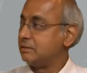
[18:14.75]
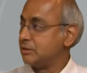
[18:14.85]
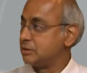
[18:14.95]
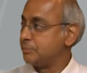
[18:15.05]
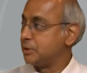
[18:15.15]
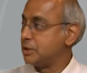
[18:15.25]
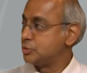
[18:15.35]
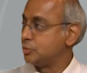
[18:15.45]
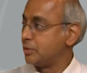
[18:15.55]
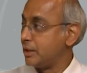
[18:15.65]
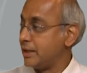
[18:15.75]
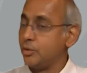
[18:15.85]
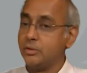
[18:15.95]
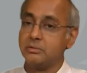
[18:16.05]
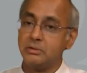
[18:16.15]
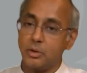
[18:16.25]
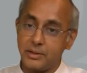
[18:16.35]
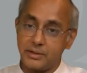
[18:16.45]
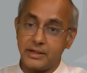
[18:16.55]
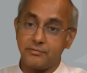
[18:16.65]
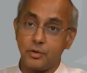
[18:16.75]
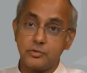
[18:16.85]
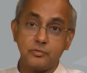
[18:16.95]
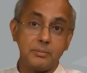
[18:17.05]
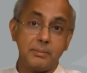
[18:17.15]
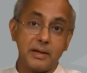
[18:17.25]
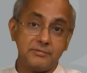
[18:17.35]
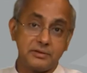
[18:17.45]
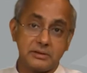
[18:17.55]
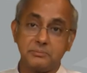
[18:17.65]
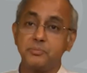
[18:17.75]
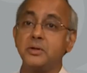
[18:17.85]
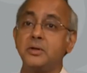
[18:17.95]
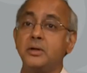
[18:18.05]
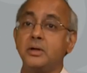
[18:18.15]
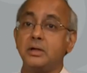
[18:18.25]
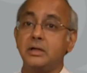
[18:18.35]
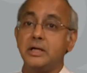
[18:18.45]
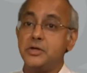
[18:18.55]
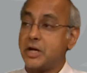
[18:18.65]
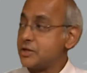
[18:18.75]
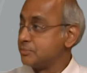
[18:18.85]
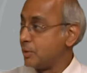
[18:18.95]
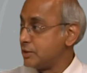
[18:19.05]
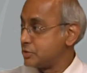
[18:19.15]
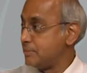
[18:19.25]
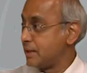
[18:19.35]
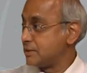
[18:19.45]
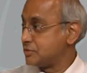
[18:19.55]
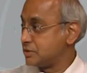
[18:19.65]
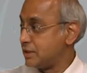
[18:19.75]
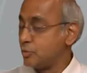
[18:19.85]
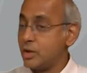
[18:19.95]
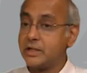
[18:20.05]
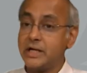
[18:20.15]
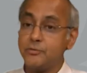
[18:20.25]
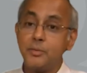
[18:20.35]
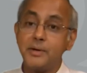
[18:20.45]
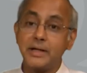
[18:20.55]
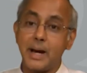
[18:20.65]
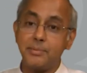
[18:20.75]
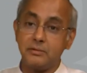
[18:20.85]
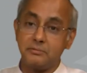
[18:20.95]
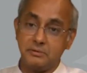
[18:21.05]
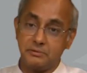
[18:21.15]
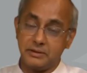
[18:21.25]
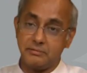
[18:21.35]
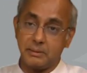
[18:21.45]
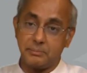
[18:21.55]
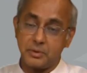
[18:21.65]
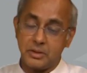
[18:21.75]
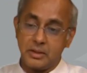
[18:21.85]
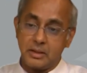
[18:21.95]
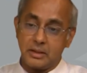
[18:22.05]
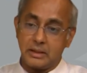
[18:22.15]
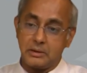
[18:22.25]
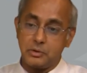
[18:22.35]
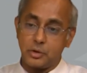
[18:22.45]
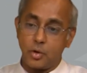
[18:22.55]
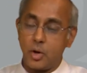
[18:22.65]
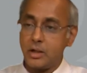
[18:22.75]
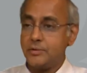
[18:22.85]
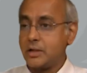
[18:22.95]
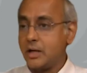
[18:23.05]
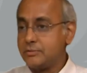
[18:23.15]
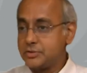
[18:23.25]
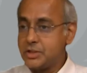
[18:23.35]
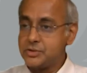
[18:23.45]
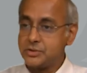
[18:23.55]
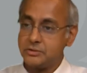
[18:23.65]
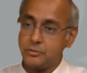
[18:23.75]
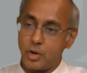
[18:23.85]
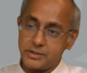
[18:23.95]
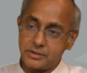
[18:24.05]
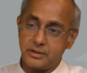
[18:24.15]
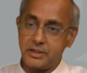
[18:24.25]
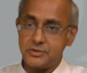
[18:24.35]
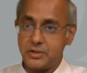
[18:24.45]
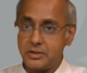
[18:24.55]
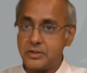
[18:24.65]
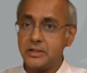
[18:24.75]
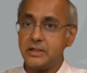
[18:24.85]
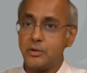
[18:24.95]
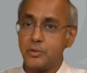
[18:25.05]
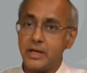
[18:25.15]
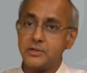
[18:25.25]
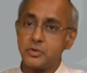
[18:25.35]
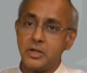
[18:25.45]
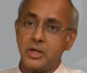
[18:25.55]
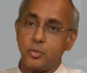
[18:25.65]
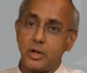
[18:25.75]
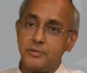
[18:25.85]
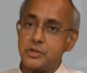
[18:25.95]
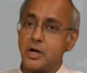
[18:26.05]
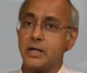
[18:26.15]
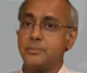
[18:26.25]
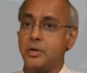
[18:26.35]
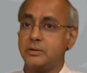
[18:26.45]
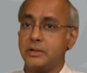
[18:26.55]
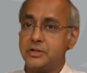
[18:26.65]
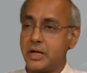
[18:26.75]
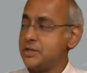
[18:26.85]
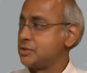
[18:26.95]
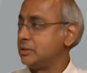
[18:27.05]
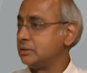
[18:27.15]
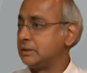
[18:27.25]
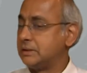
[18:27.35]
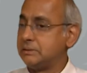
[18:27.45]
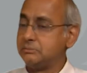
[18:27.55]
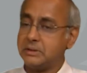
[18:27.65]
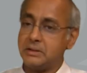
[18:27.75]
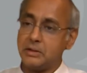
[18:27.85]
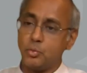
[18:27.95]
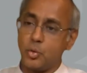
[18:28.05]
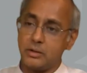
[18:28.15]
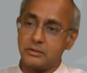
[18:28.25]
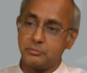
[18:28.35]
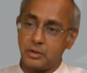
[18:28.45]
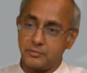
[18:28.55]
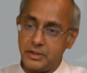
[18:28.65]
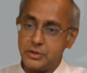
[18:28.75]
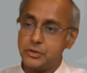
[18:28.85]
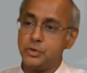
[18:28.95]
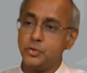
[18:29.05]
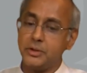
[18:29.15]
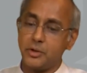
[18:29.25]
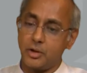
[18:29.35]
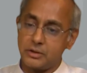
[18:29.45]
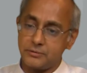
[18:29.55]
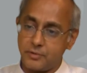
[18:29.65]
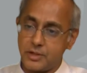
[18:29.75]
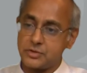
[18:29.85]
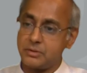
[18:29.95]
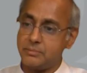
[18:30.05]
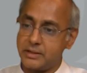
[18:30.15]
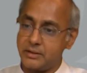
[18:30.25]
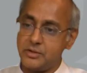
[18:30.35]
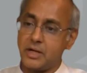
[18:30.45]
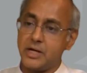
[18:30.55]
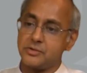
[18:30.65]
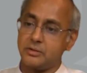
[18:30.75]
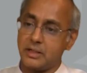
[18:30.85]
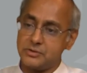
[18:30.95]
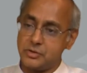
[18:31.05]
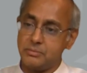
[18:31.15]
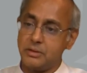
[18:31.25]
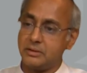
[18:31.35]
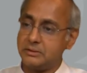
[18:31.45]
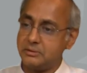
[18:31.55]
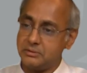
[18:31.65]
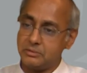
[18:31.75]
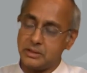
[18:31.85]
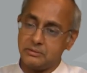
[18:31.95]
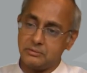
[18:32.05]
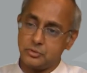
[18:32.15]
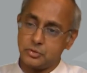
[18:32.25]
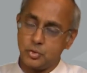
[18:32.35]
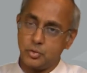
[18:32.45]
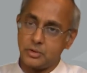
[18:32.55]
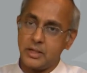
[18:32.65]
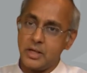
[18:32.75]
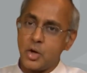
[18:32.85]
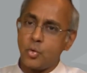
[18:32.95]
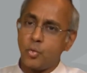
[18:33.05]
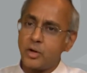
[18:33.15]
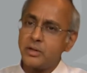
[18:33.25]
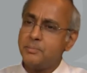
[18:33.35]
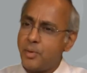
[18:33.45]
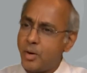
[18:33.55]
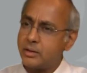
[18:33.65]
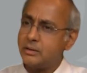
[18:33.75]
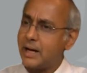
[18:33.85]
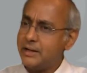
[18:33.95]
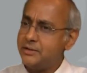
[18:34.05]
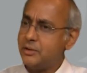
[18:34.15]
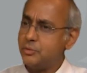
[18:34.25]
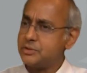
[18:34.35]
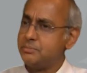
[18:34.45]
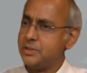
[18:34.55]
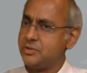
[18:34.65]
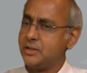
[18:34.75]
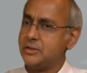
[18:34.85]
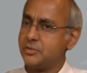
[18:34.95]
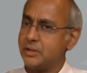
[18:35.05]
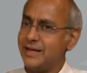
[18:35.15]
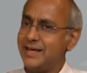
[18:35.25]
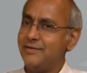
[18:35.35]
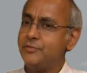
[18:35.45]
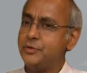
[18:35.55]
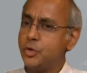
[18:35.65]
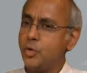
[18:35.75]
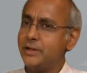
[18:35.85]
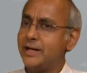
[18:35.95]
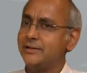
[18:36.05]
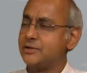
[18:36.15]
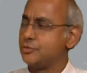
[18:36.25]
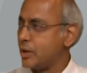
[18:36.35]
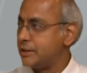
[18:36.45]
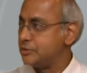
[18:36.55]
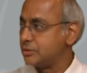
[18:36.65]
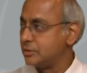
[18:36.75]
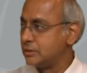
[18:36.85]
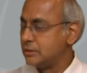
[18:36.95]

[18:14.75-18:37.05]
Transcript: entrepreneurs who rely on global trade flows will be benefited. Uh, education policymakers decide what kind of human capital you will develop. Uh, in all our conversations in Washington D.C. and here nowadays, where we talk about education uh, and what, what we need to do in order to foster better education achievement in, in, in schools, one of the important idea which is missing is if we don't get that right,